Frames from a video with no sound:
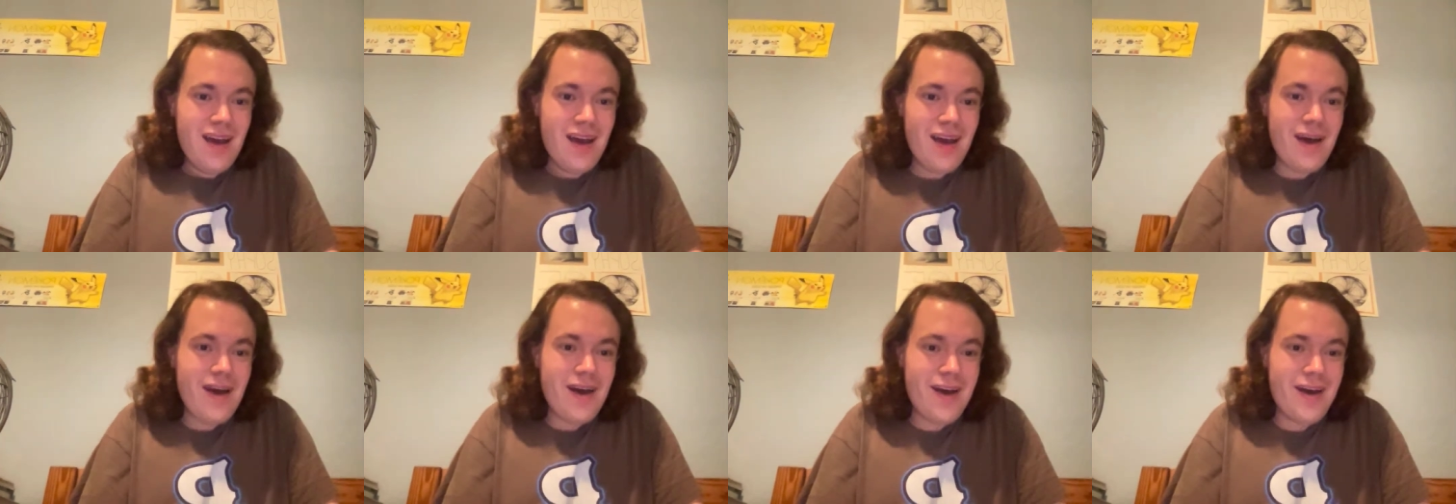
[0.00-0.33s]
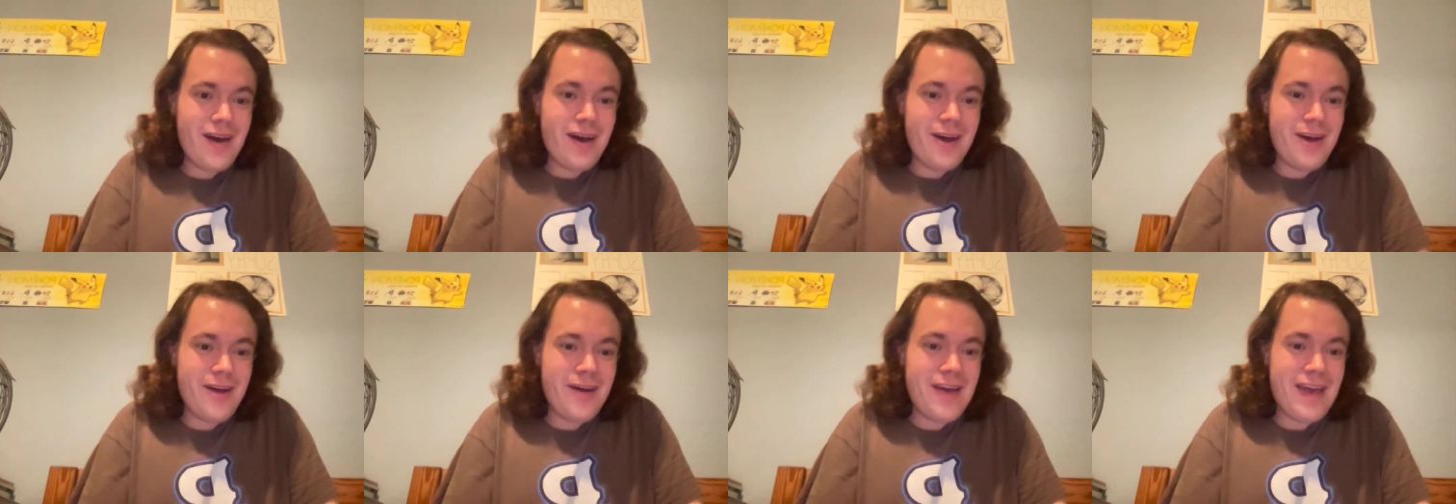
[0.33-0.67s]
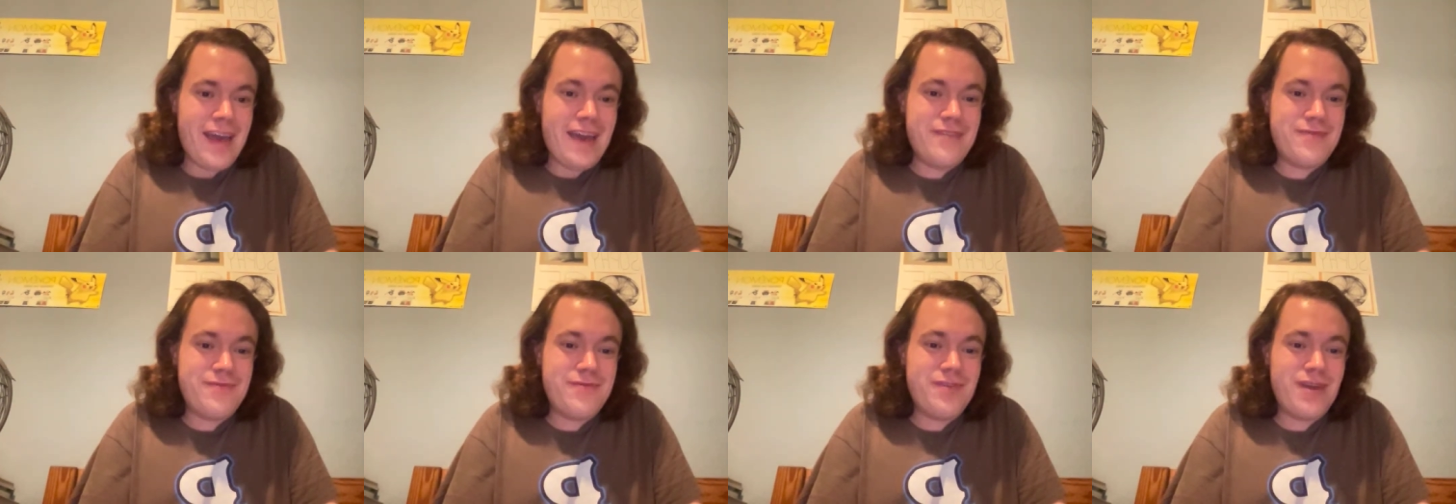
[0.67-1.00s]

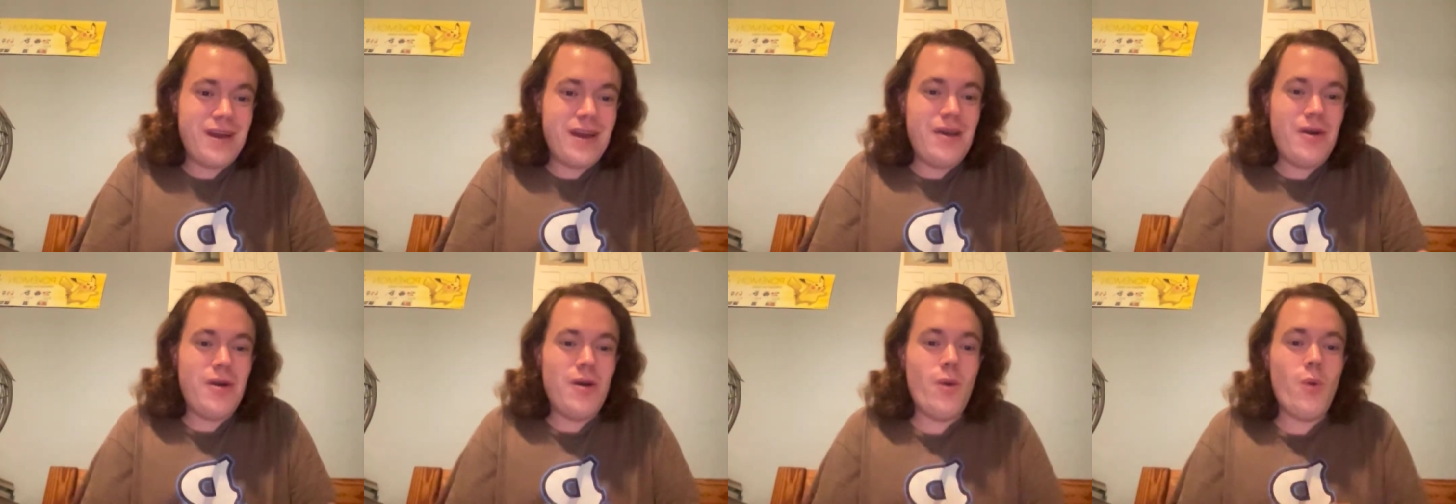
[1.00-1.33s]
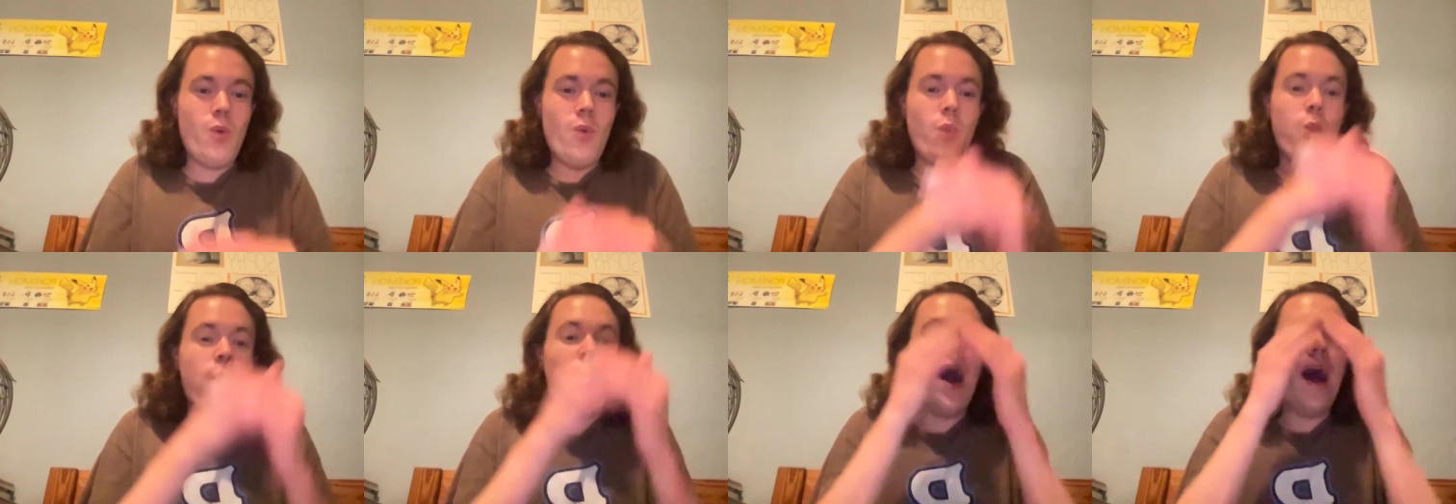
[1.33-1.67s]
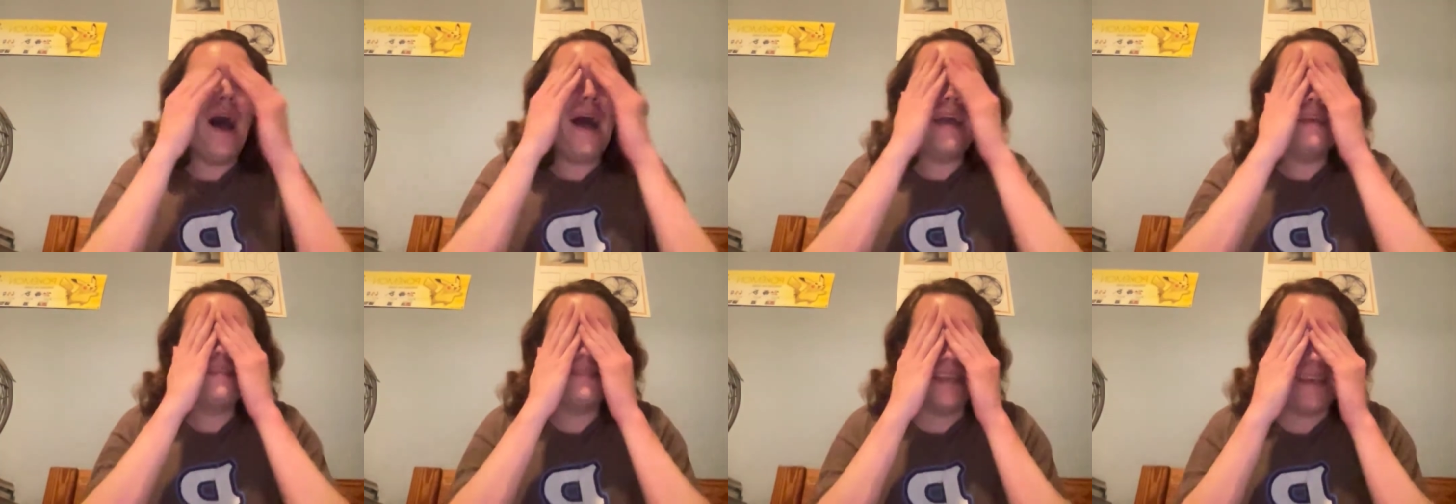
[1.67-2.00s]
and
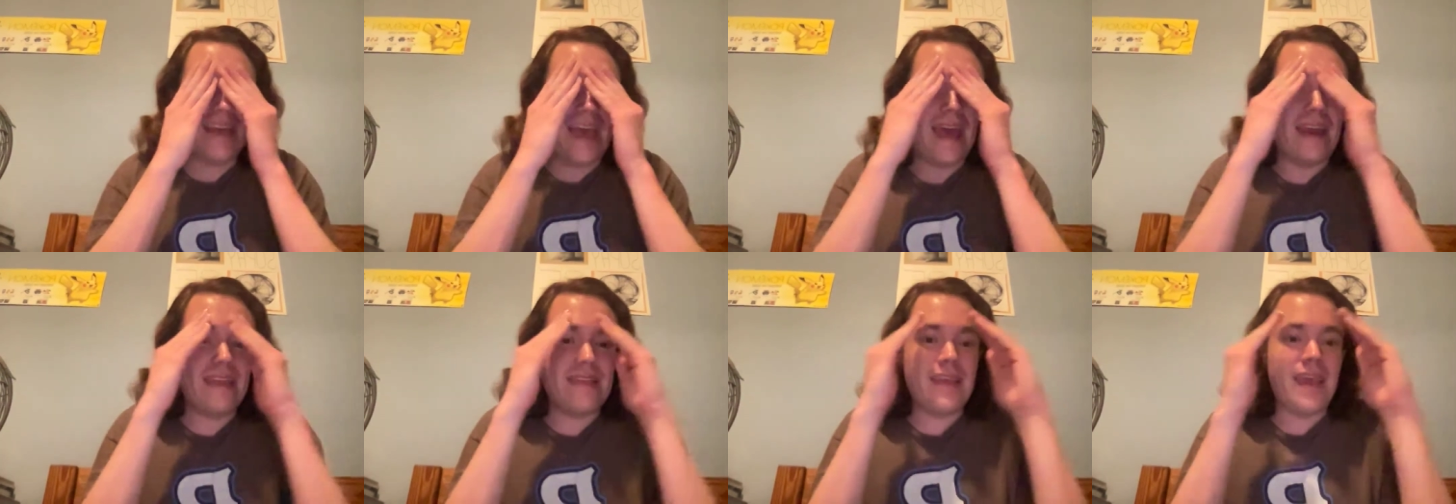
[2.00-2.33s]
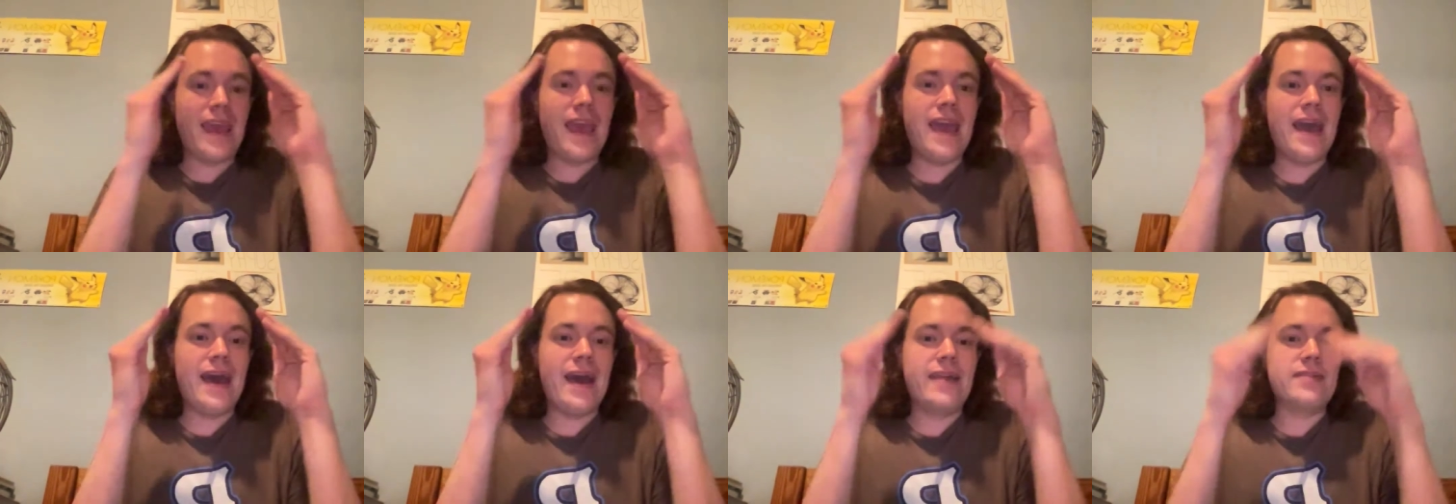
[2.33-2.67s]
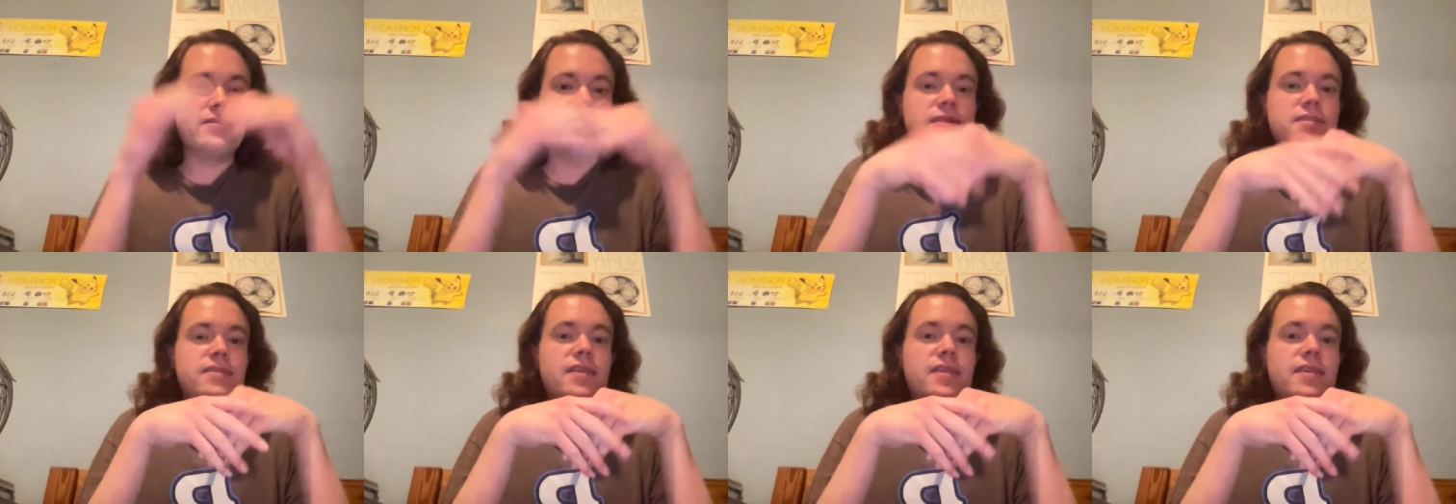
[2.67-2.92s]
Weisz, like, head in hand.